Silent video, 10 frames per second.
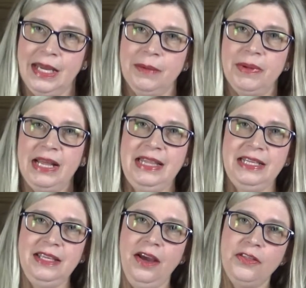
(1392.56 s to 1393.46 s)
But I
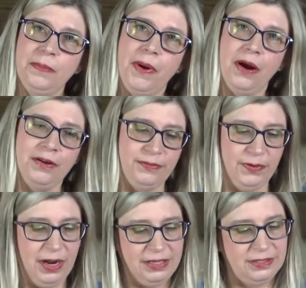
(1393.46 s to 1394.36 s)
think the other part
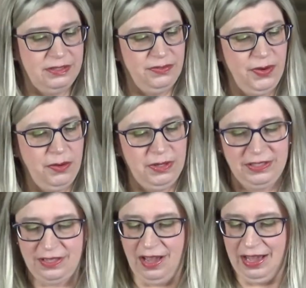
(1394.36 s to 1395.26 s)
for us to
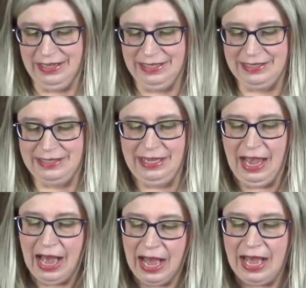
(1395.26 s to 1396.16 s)
focus on is
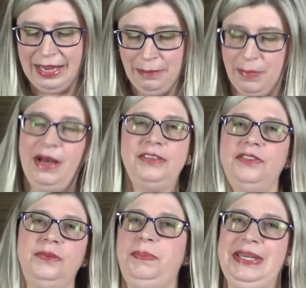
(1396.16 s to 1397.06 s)
the "I
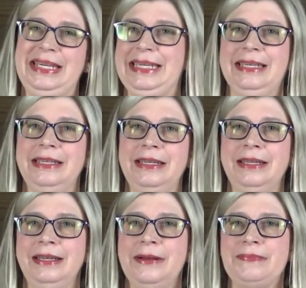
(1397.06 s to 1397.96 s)
must be."
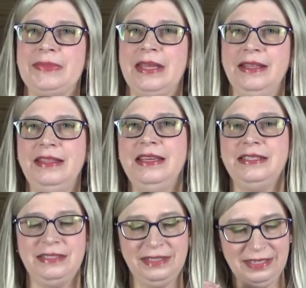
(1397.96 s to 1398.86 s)

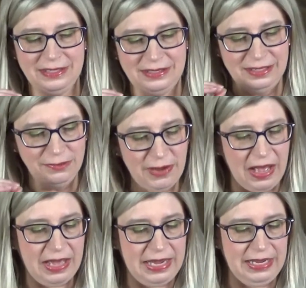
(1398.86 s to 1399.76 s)
This
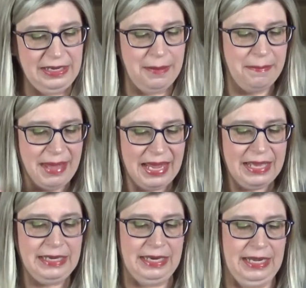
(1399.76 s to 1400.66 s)
divine
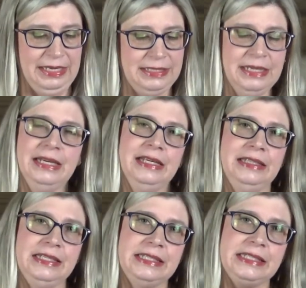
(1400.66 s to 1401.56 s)
mandate,
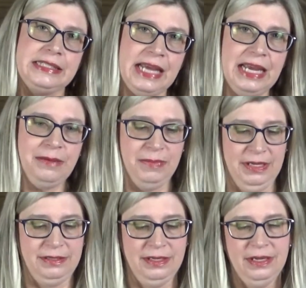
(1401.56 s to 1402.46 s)
this
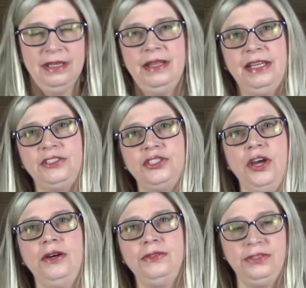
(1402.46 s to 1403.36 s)
statement that
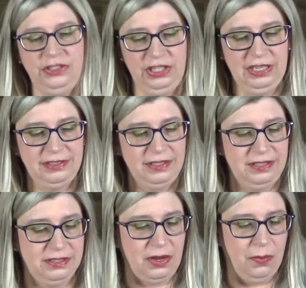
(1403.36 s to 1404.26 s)
shows
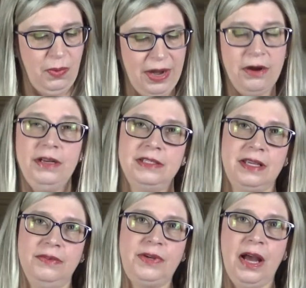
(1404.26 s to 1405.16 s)
Jesus' awareness
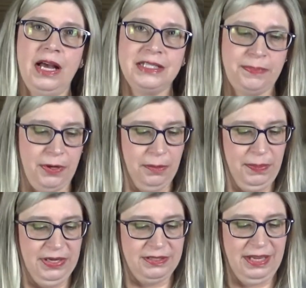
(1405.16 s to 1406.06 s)
of God's
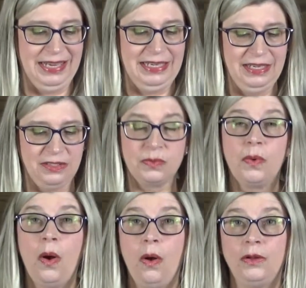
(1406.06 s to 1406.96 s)
purpose and his
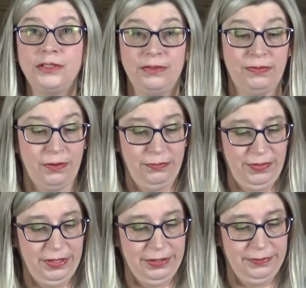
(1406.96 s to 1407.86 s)
role to
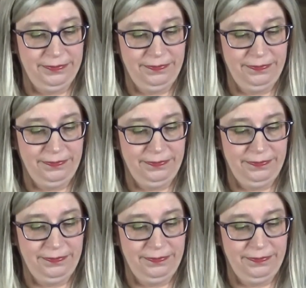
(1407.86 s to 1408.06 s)
fulfill.